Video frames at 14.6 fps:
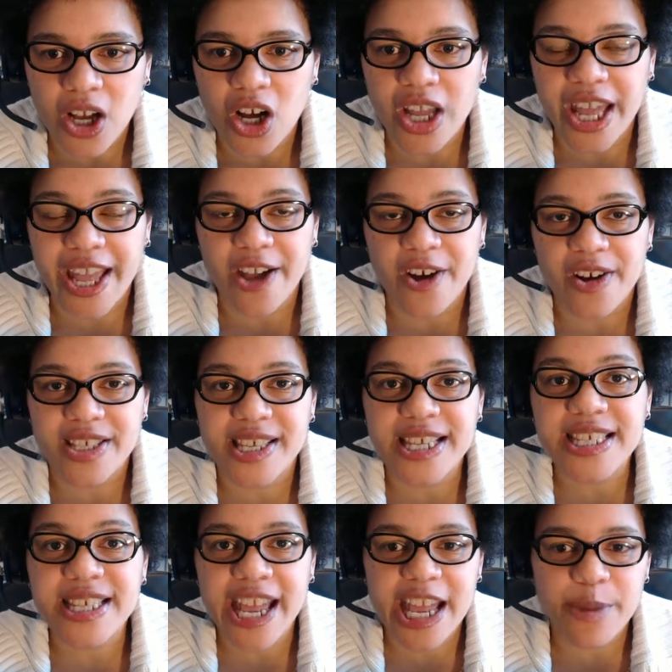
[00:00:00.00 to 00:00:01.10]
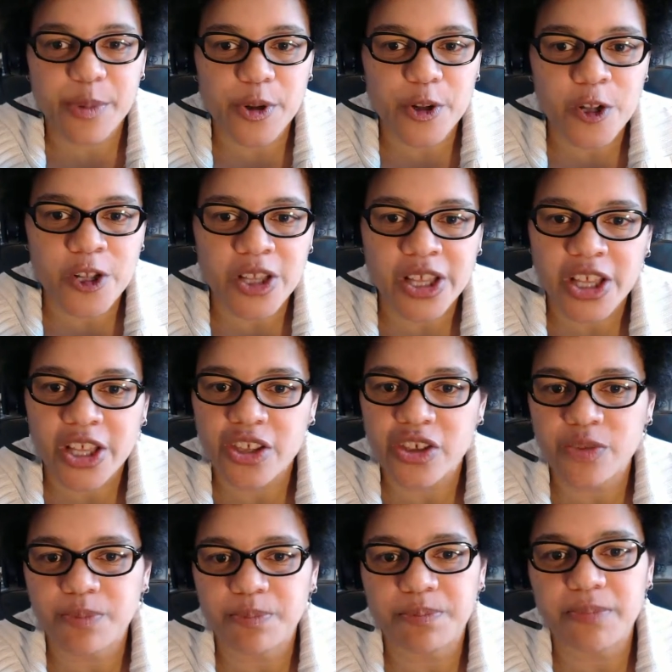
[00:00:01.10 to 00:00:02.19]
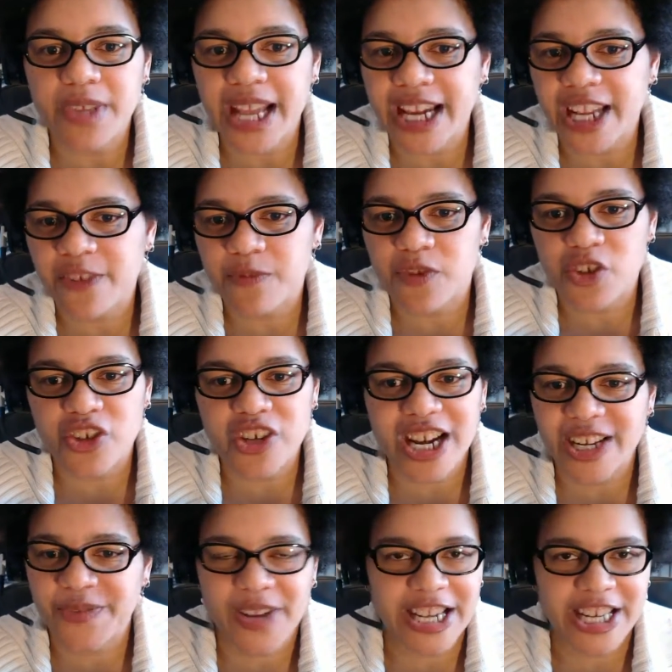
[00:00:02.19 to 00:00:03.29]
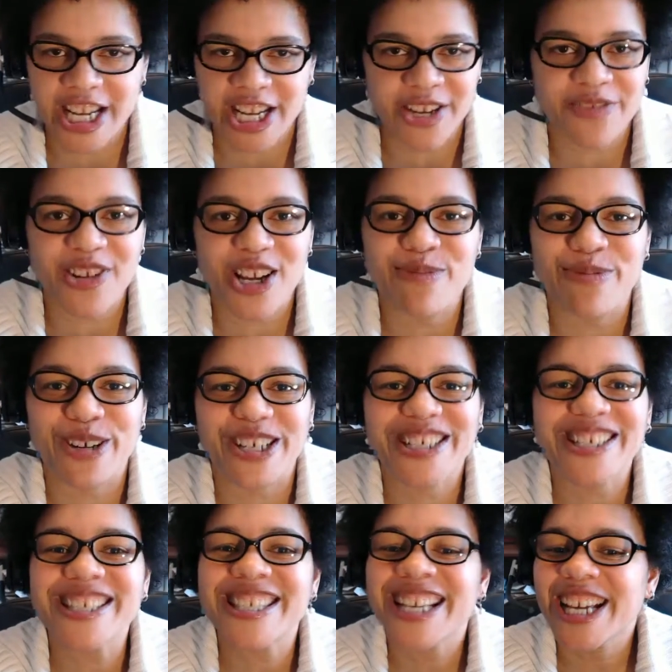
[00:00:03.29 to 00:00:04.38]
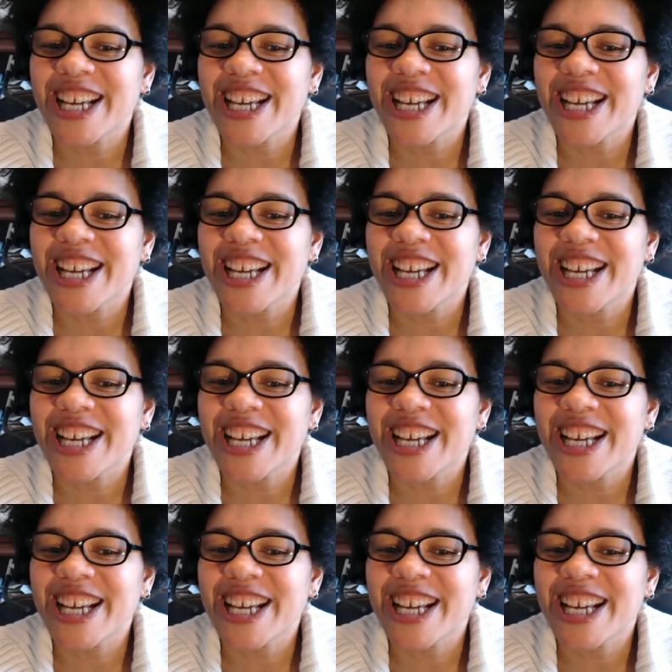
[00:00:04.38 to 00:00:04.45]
Okay, on a z-table, you're not going to find negative numbers.